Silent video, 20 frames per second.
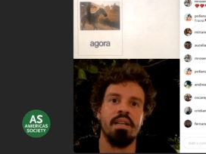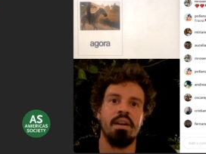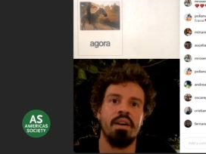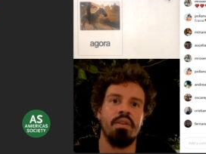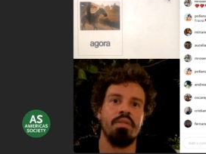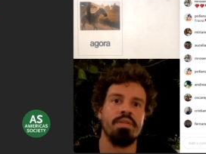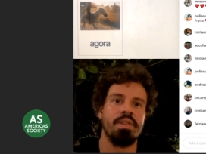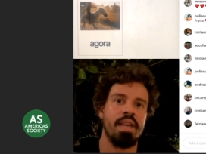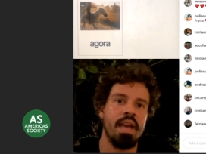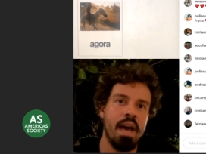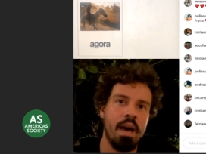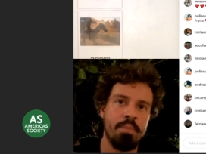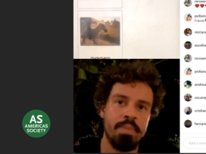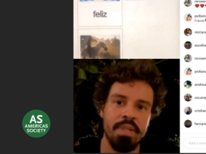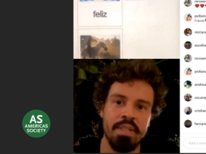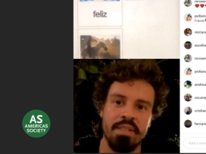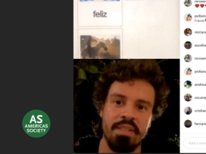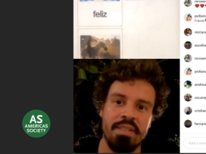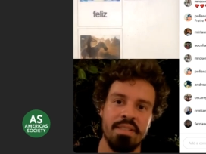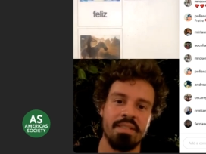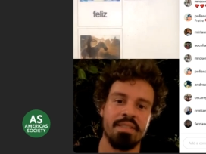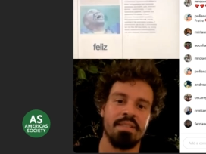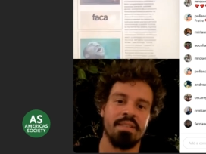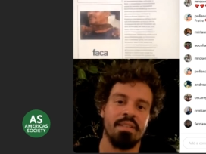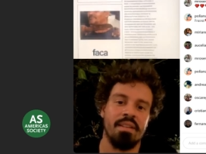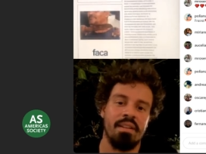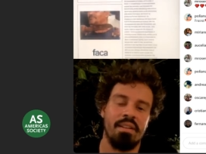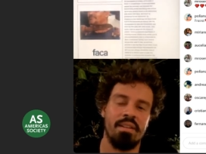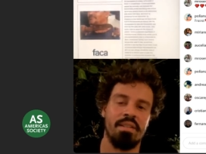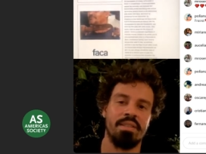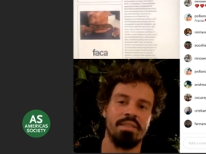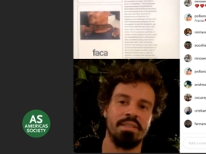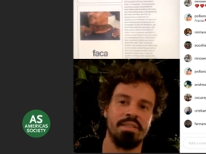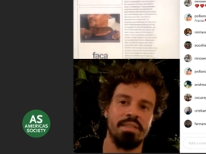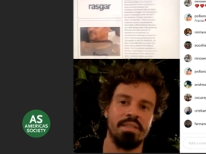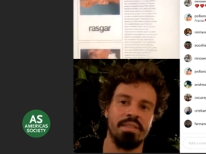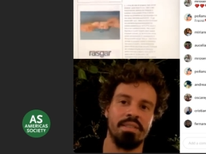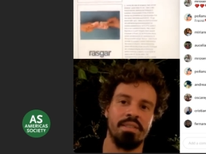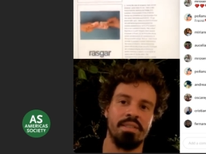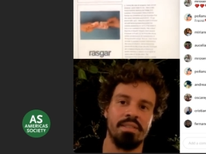the abyss,
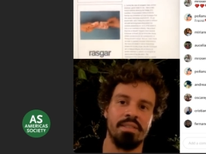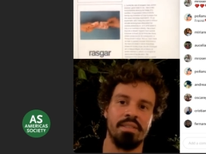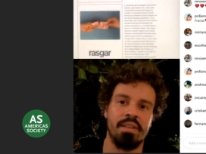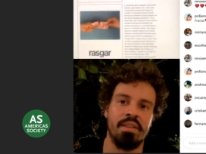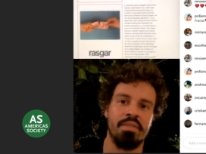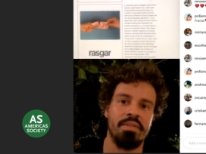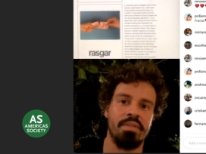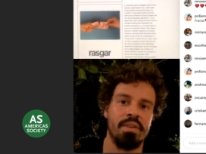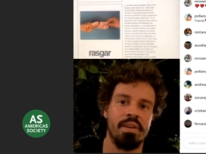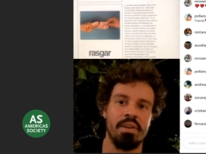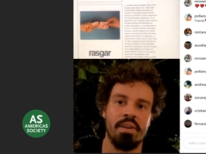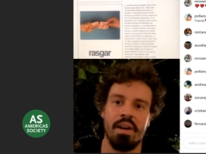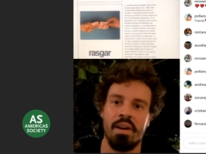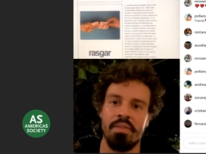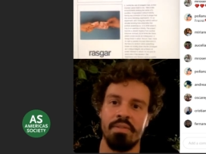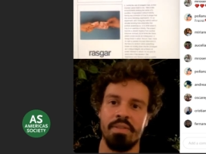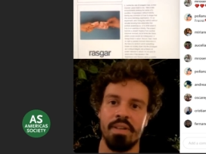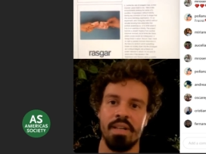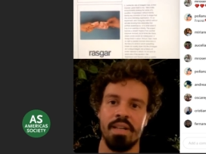of